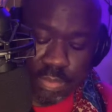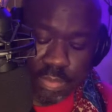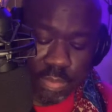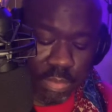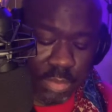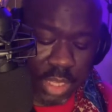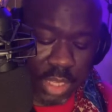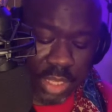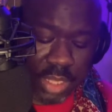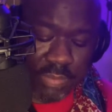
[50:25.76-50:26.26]

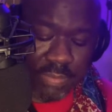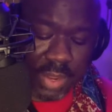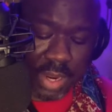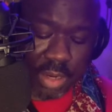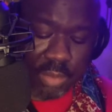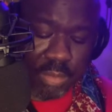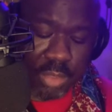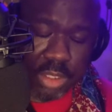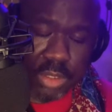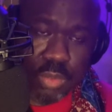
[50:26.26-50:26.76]
Mother fared
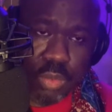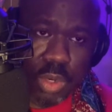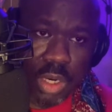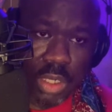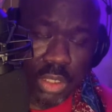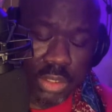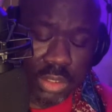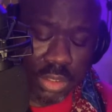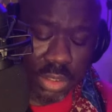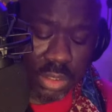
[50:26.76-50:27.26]
much
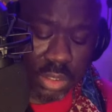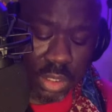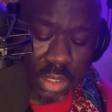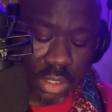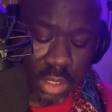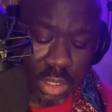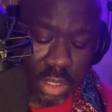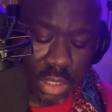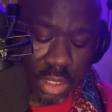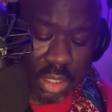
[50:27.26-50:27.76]
worse.
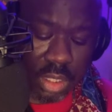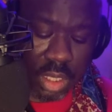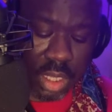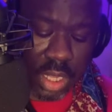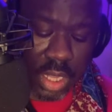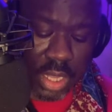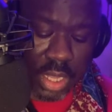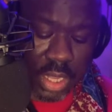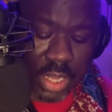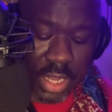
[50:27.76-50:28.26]

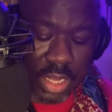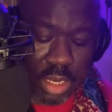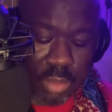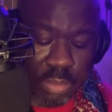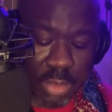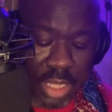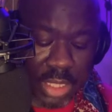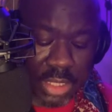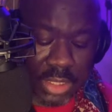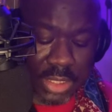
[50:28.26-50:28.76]
In a
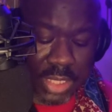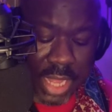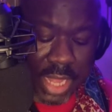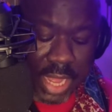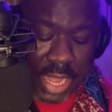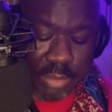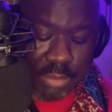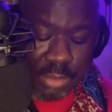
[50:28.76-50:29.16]
month's time,